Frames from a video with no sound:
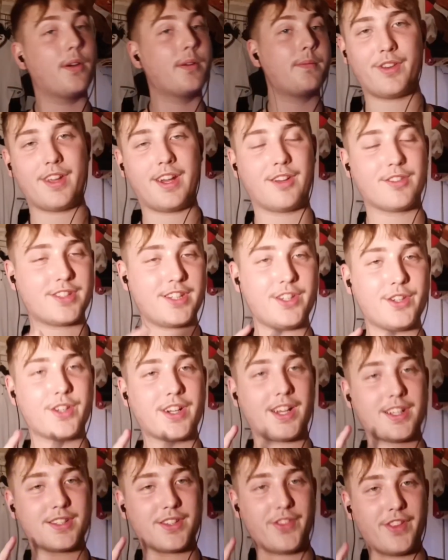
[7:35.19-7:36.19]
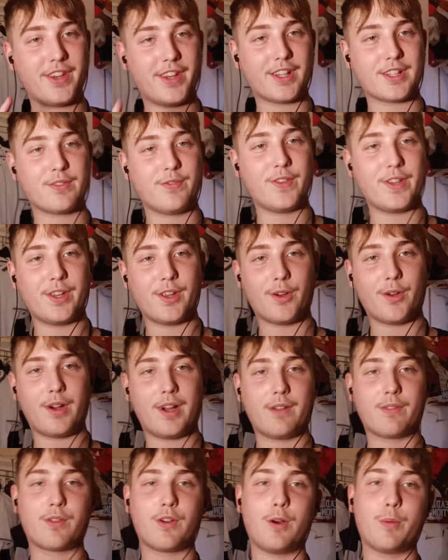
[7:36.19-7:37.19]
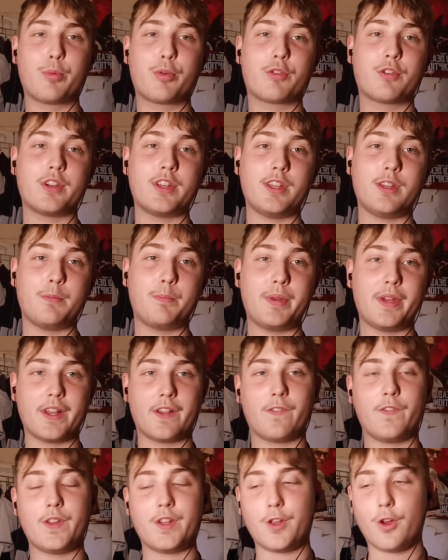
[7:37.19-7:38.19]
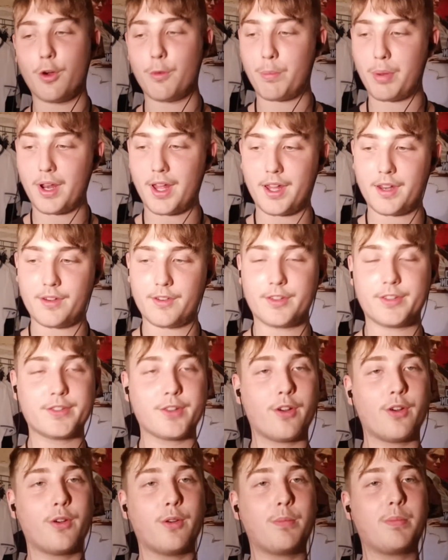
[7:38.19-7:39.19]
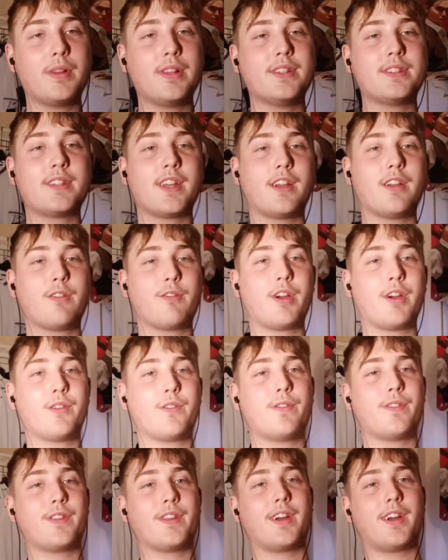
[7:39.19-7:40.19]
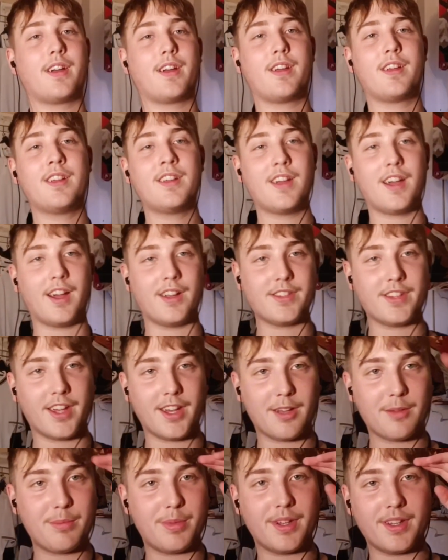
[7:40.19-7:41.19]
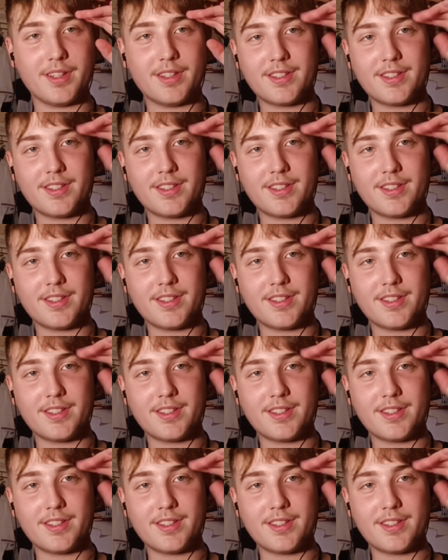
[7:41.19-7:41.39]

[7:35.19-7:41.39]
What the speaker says: I'll see you guys in the next video. I've got a pretty big video planned, so please stay around for that. And yeah, peace.